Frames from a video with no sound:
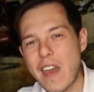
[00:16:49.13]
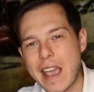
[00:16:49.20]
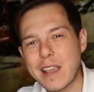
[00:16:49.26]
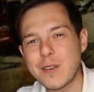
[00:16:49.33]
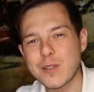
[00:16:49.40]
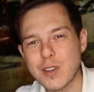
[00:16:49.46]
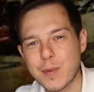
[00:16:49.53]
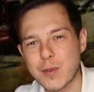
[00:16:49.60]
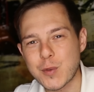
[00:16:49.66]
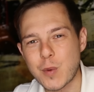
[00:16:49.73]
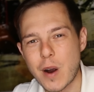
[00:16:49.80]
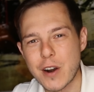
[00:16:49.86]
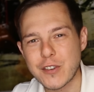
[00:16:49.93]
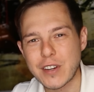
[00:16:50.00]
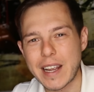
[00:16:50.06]
Thank you so much for
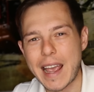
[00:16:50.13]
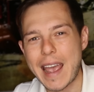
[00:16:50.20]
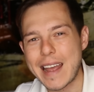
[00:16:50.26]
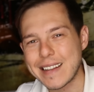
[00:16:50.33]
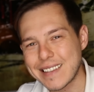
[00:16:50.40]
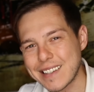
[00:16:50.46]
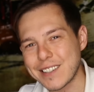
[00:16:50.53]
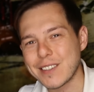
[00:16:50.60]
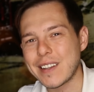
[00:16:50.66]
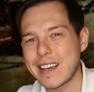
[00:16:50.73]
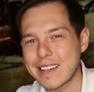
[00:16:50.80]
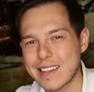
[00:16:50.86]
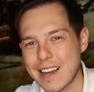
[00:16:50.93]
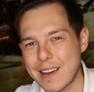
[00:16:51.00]
watching and until next